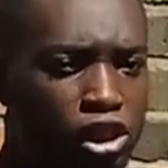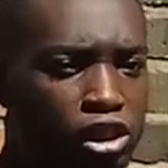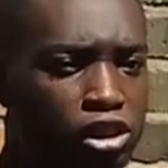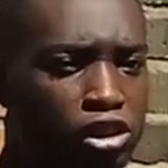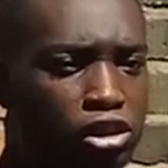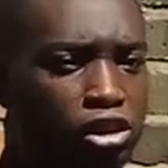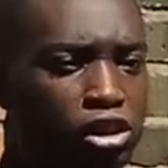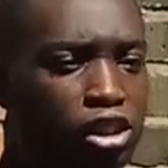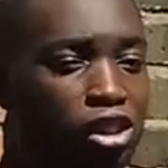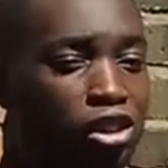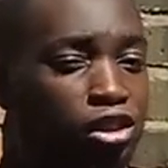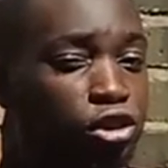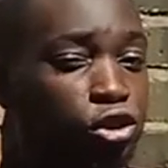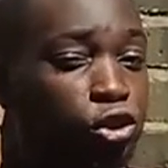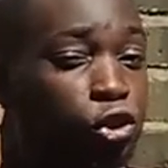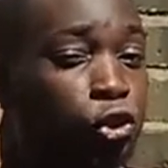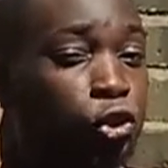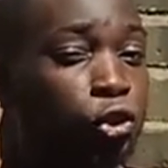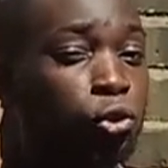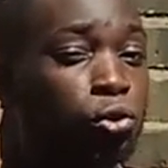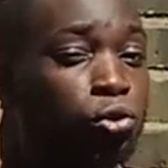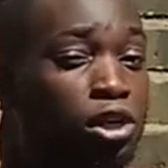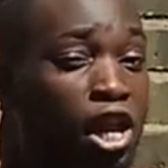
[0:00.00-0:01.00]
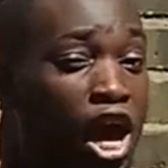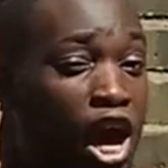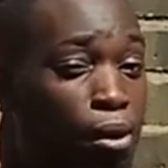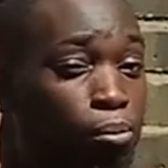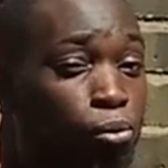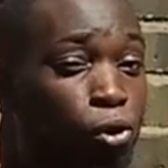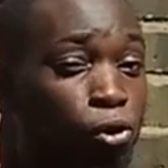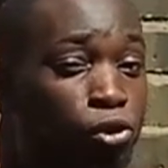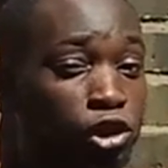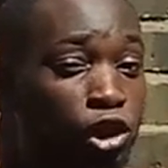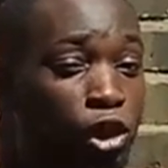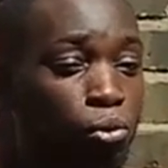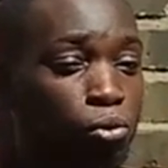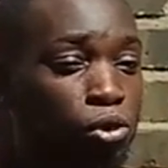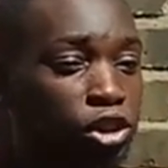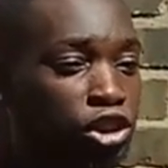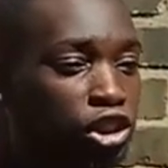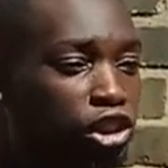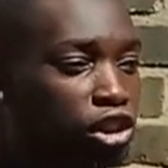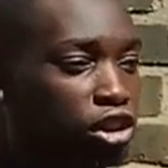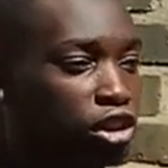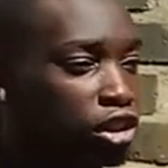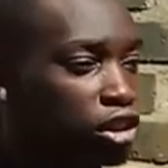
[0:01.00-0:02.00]
is, is eudaimonia,
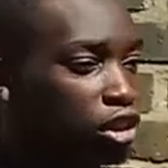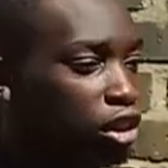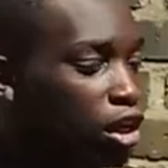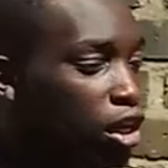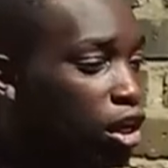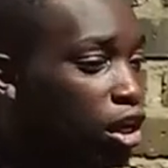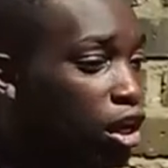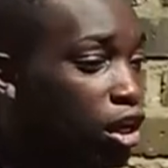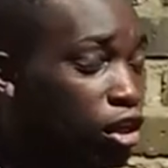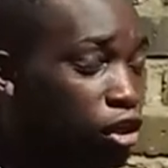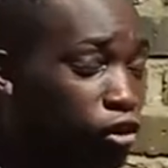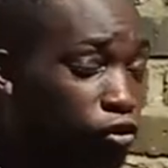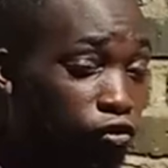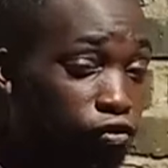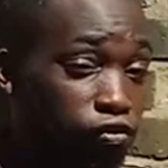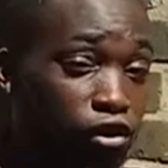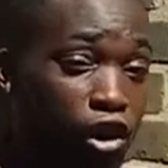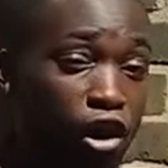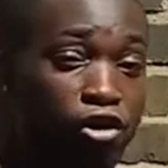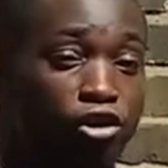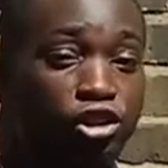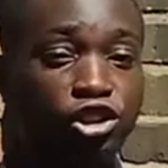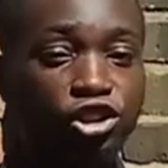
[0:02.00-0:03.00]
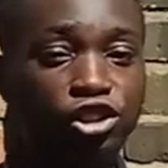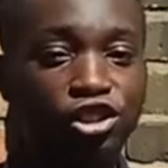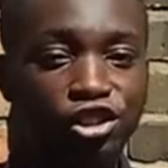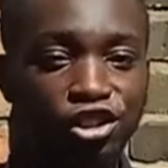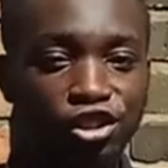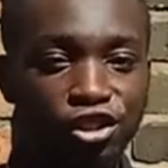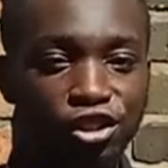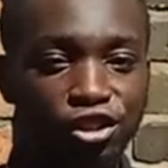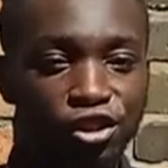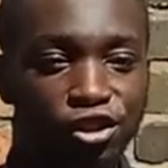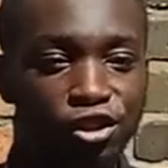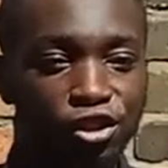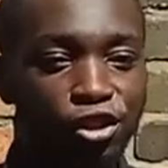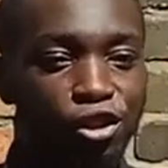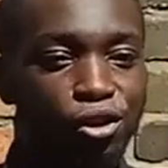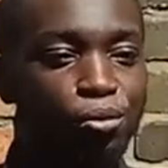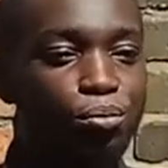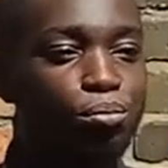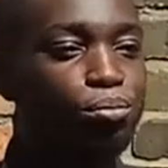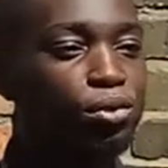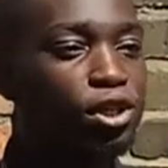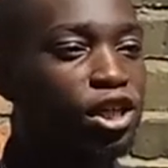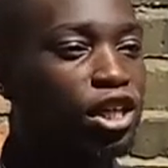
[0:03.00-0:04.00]
which is flourishing,
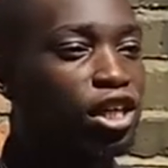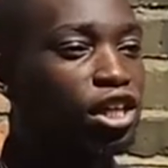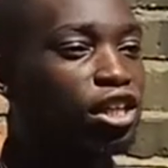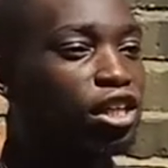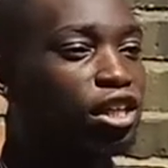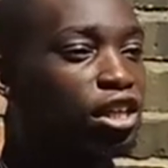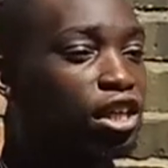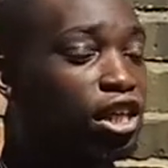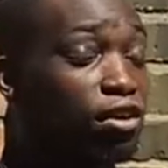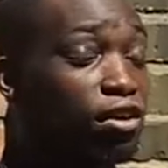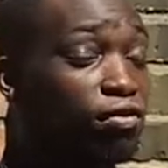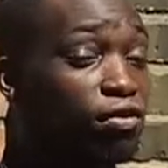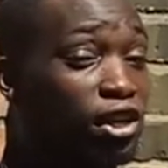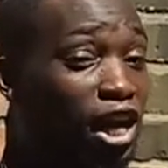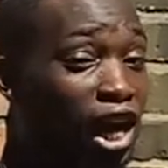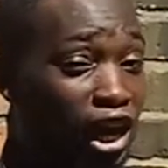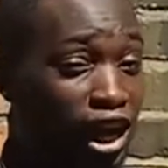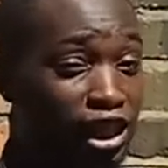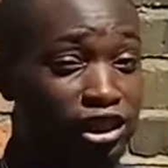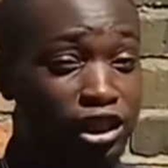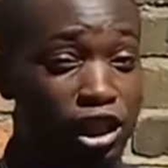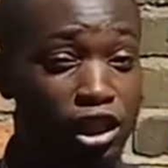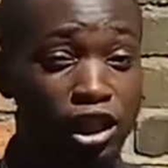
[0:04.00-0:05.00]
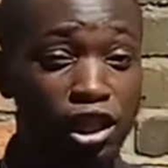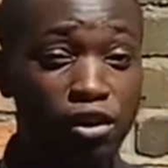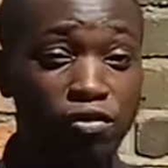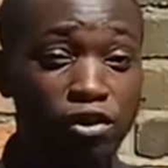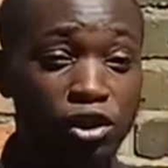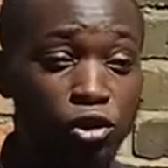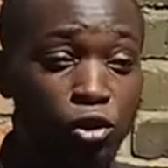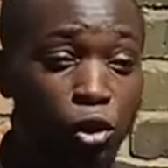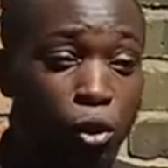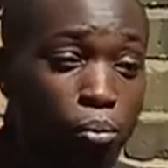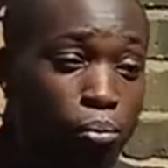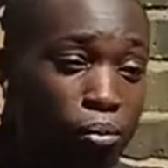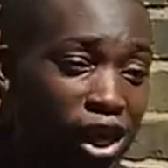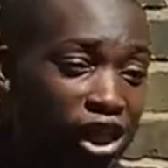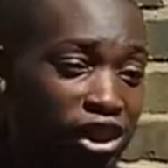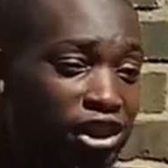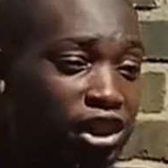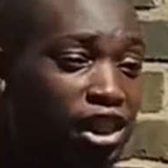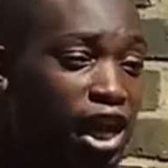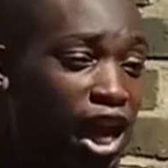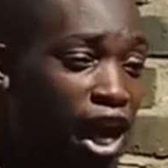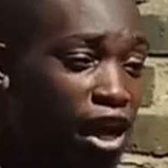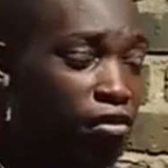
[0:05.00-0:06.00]
being, living, like I said, living your
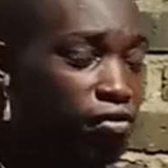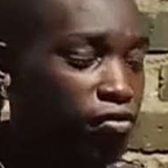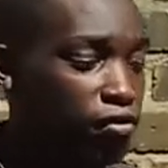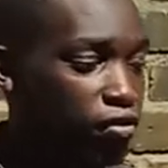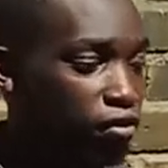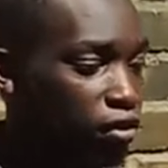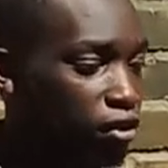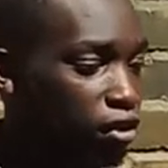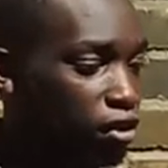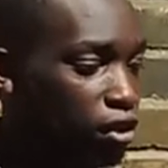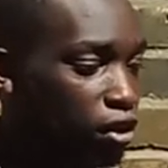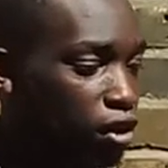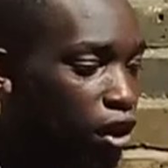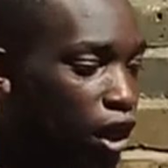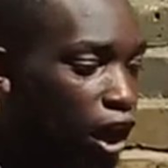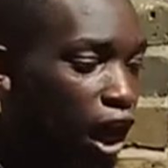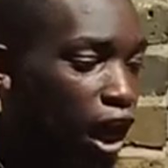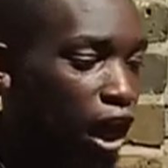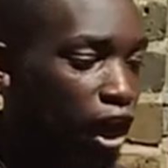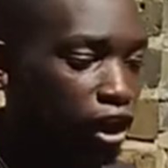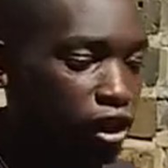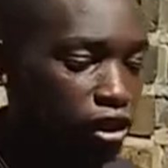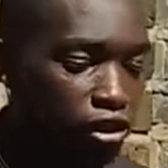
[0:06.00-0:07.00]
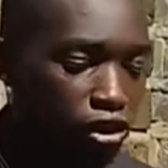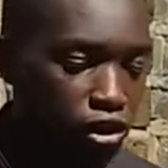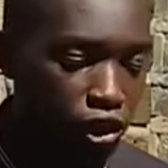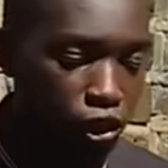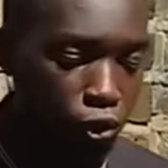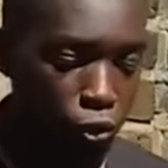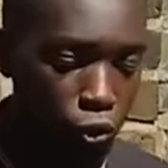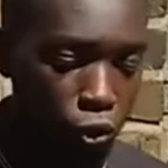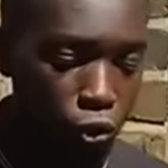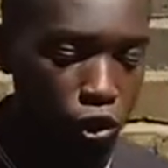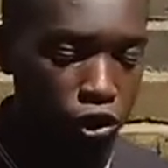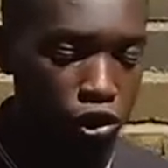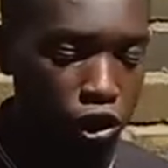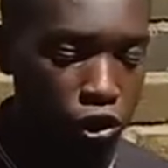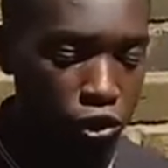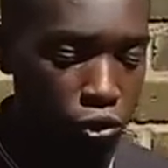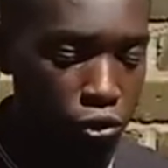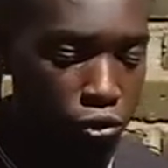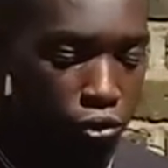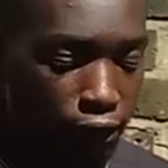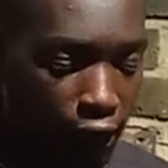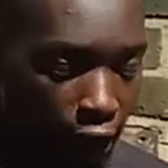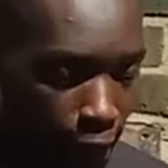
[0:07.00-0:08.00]
best life. And in order to
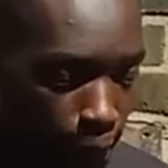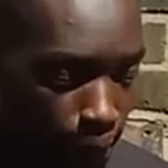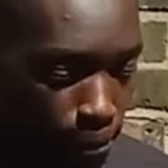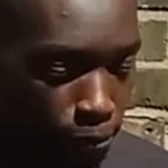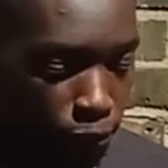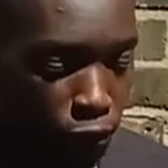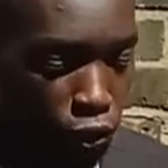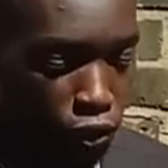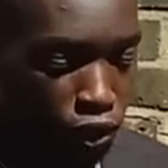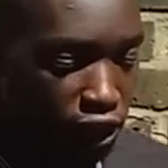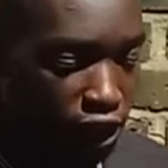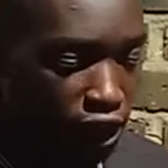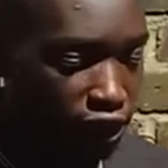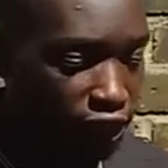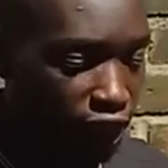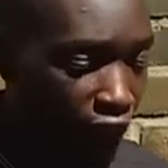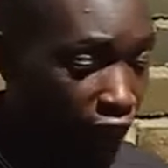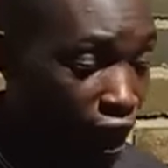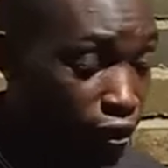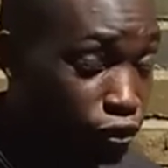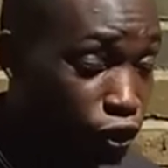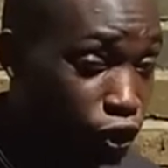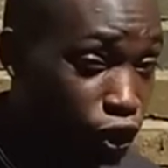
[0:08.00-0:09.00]
do that, you need to have